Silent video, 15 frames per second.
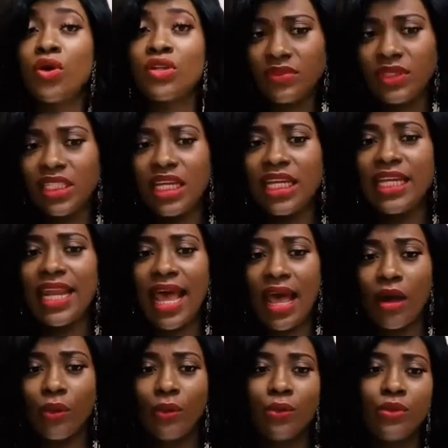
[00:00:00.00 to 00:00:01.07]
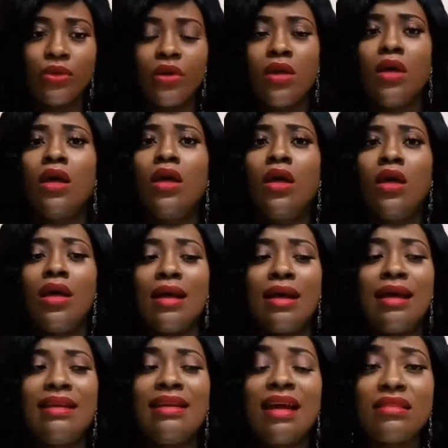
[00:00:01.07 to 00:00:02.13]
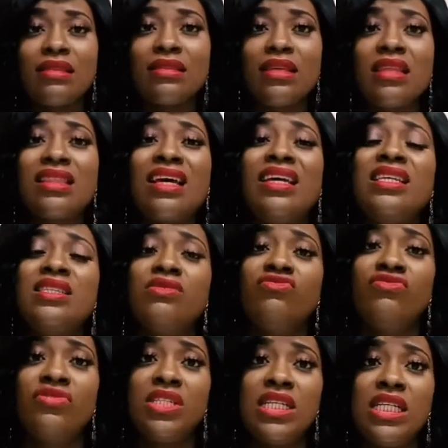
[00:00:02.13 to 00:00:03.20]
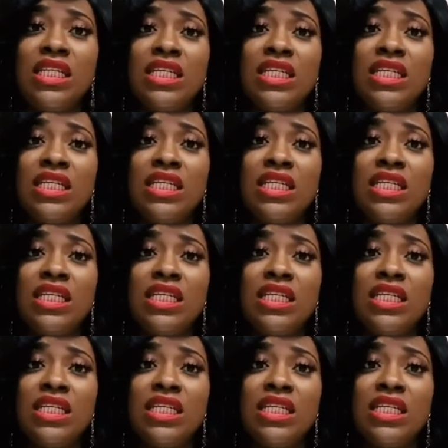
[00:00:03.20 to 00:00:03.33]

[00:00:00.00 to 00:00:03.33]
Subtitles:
Now, another thing that is really,